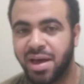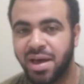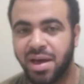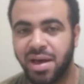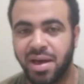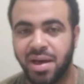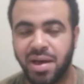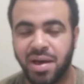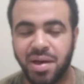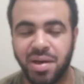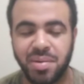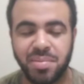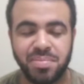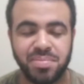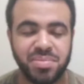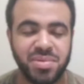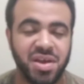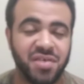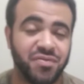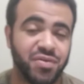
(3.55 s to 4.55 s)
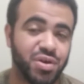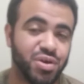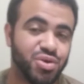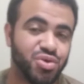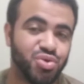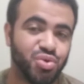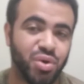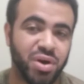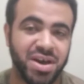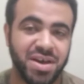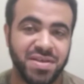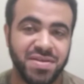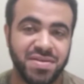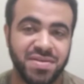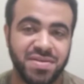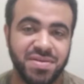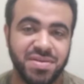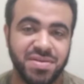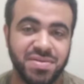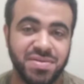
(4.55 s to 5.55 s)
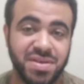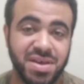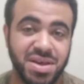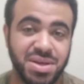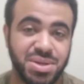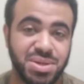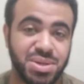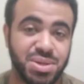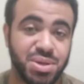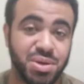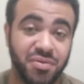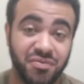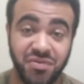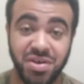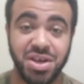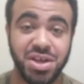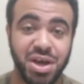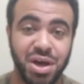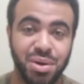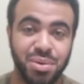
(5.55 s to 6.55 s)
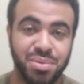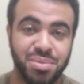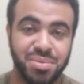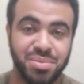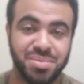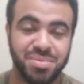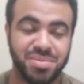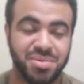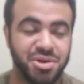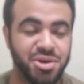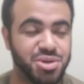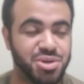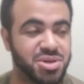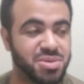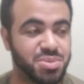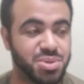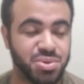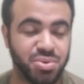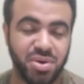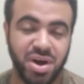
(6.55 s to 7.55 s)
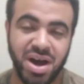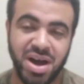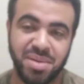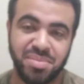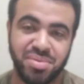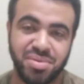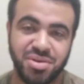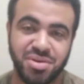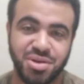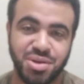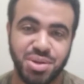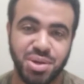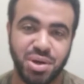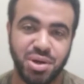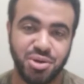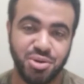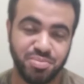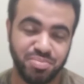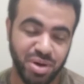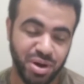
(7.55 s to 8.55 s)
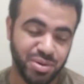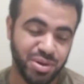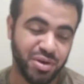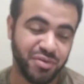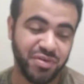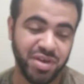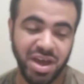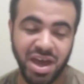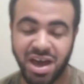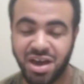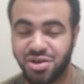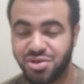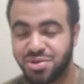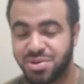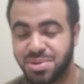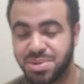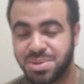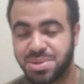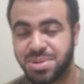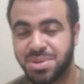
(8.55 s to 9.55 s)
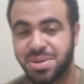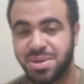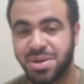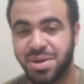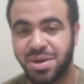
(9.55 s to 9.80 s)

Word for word: Um, if you enjoy this video, subscribe, turn on bell notifications.